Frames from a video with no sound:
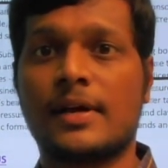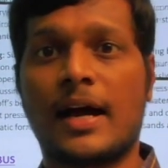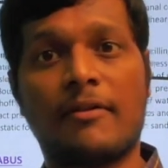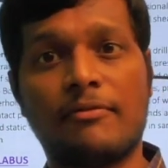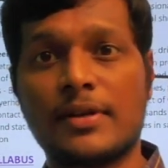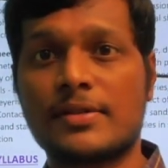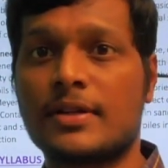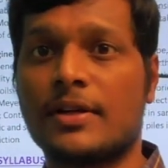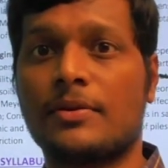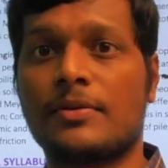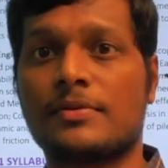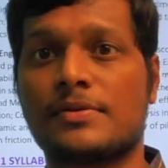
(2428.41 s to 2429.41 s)
Obviously
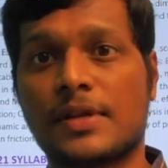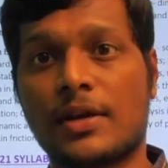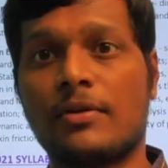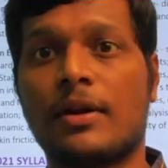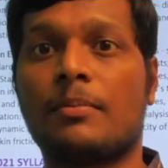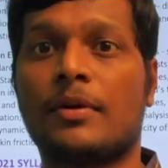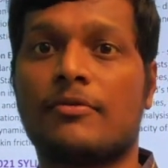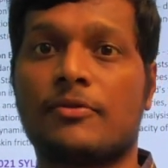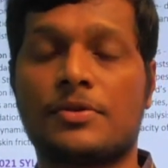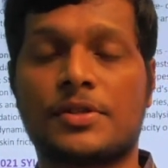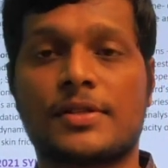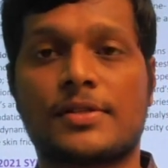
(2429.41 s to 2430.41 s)
no. Zero number of
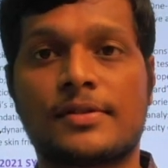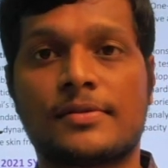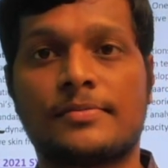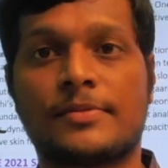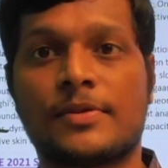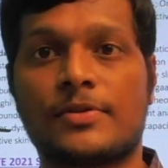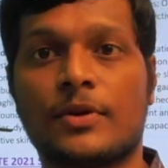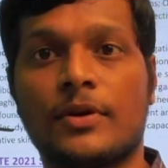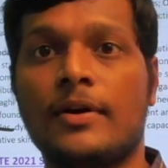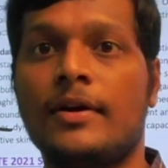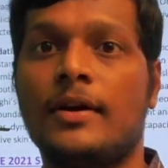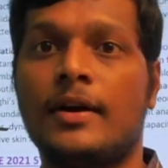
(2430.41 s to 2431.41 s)
questions.
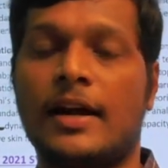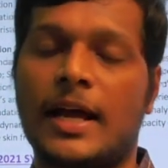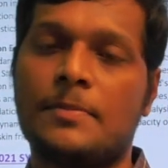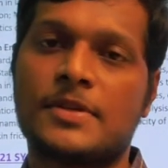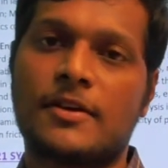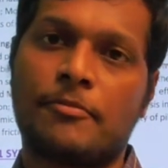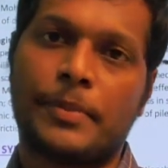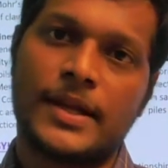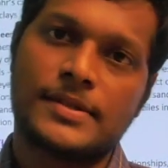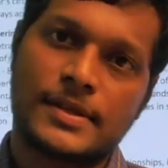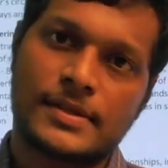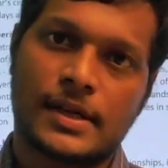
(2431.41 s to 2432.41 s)
So types of
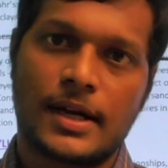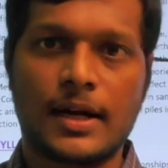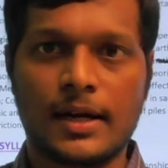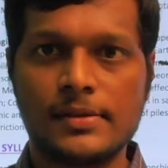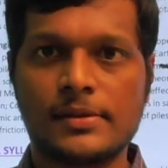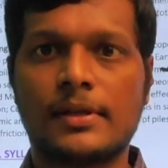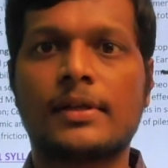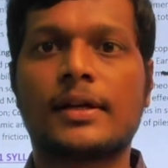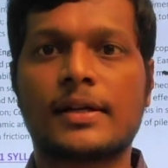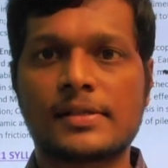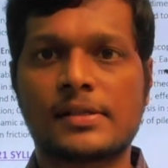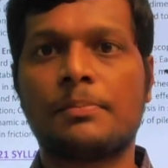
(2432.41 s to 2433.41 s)
piles is not asked.
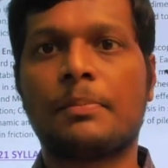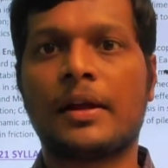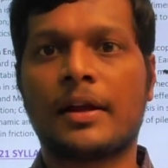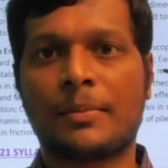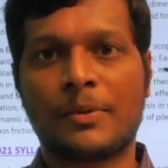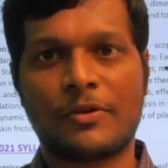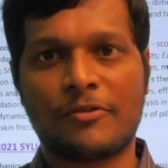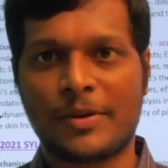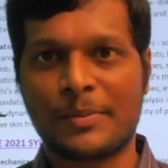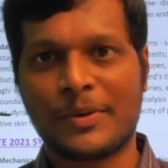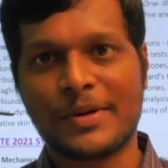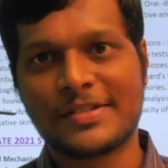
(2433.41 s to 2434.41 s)
That is simply removed from
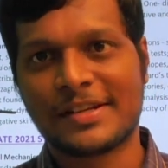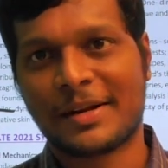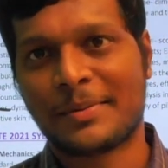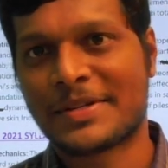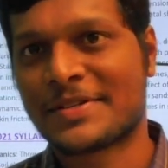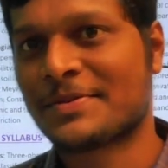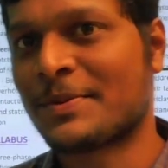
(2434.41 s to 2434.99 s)
your syllabus.